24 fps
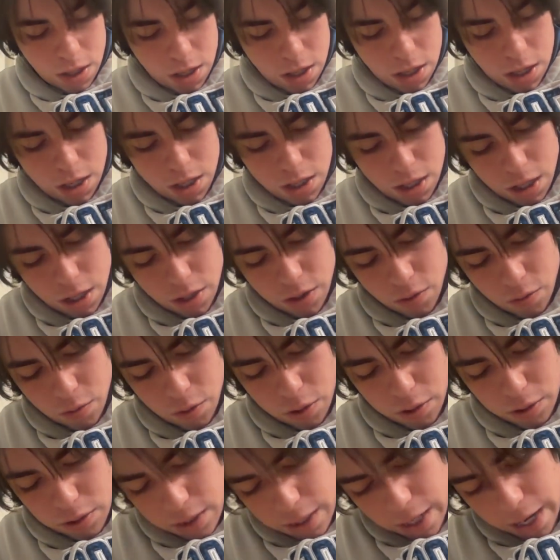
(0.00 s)
In other
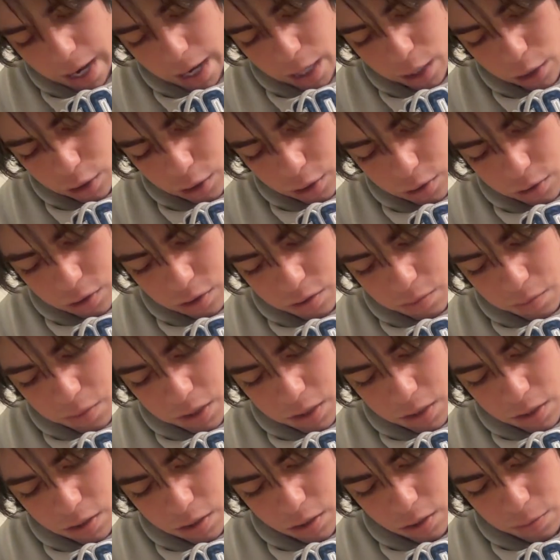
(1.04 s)
words, the action should be
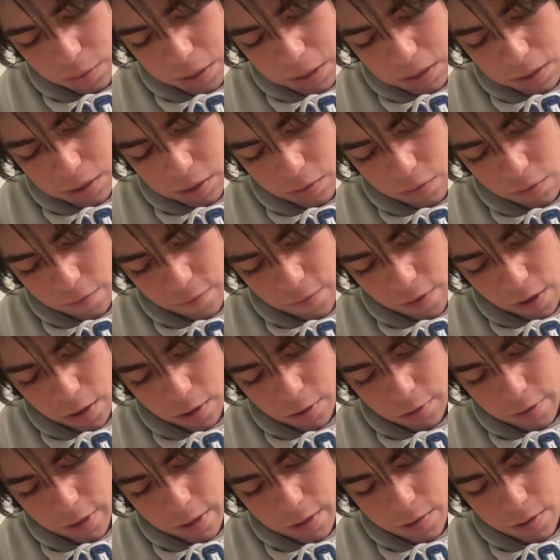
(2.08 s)
determined to a far
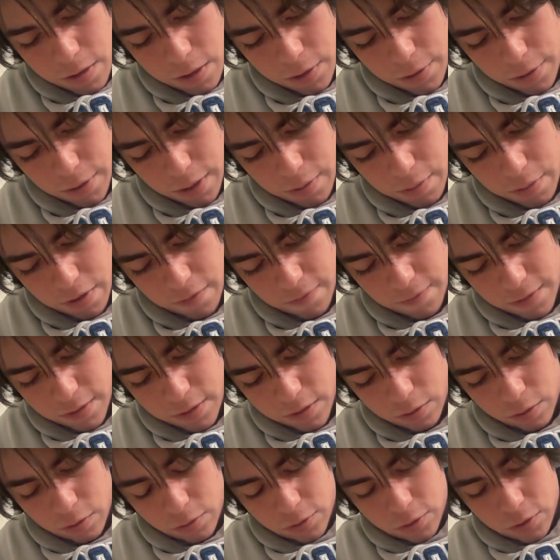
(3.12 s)
greater degree by
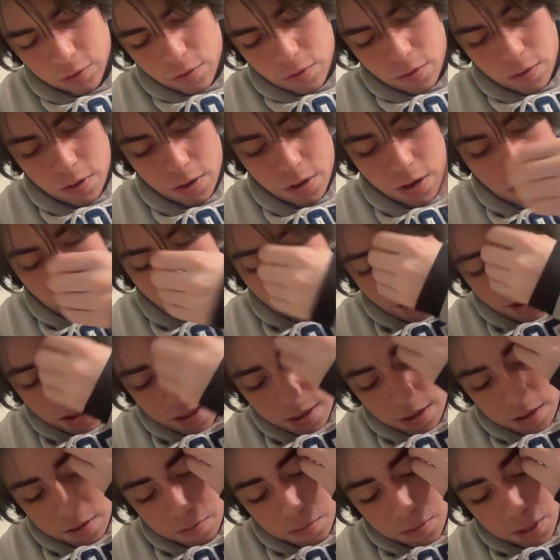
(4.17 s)
physical score
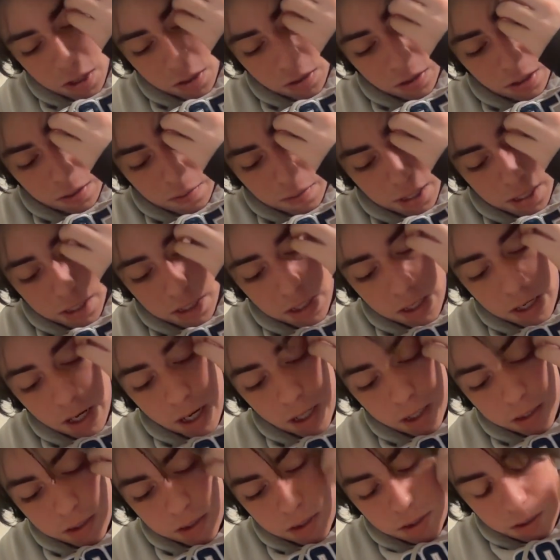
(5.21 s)
than merely by the
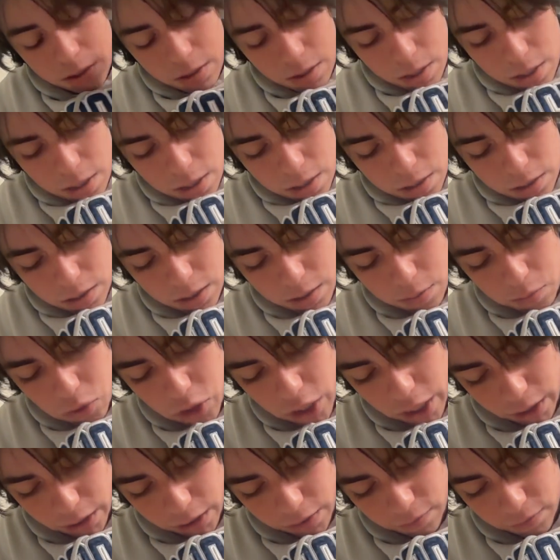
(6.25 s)
next. The
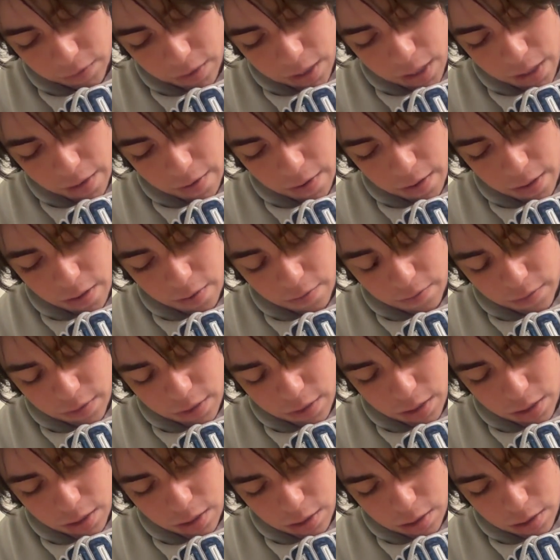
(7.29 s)
objective of
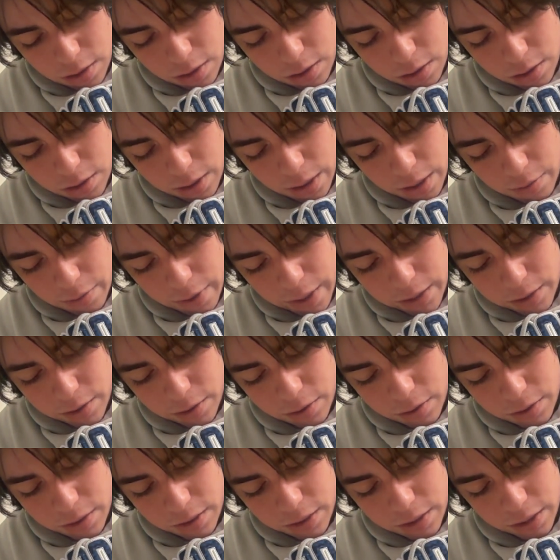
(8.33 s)
the
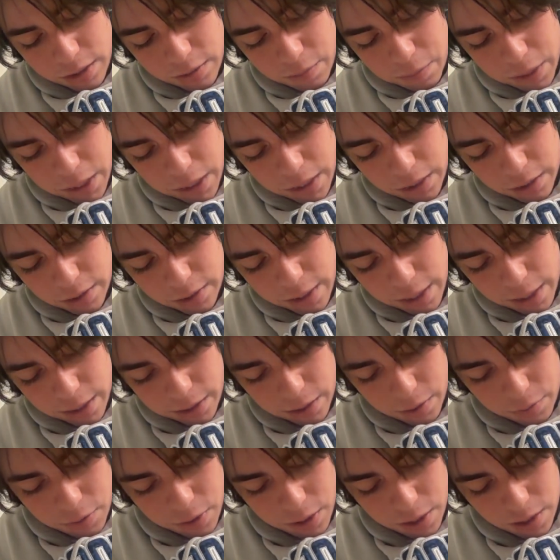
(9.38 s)
director is to explain
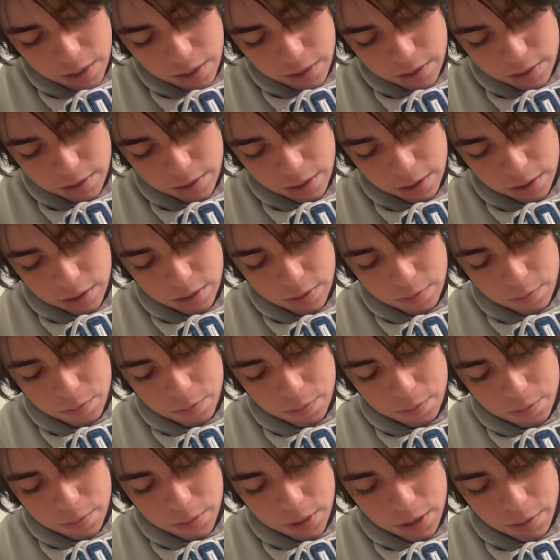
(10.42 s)
exactly what it is that the
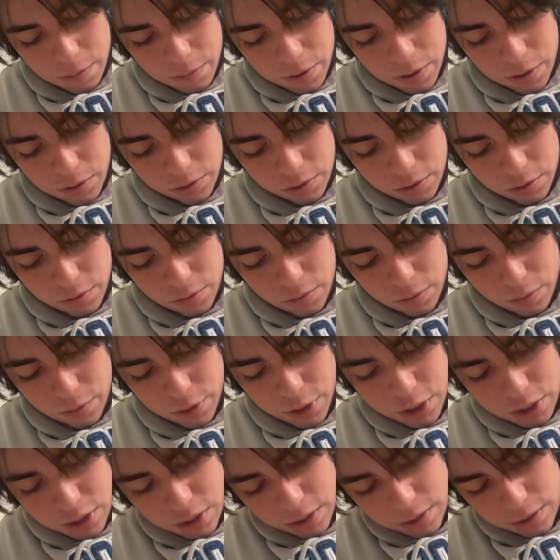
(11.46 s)
composer
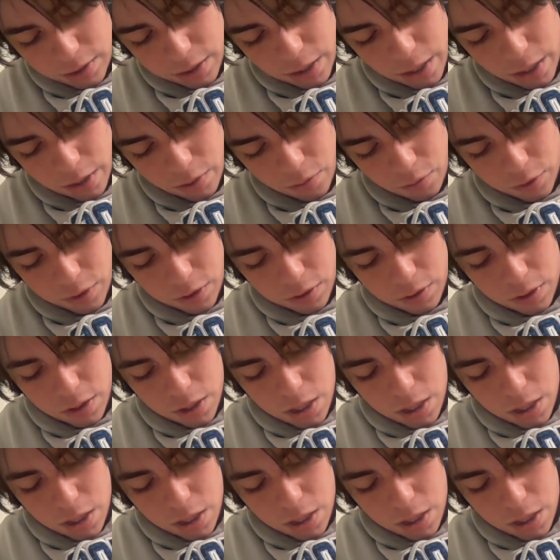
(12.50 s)
wished to say when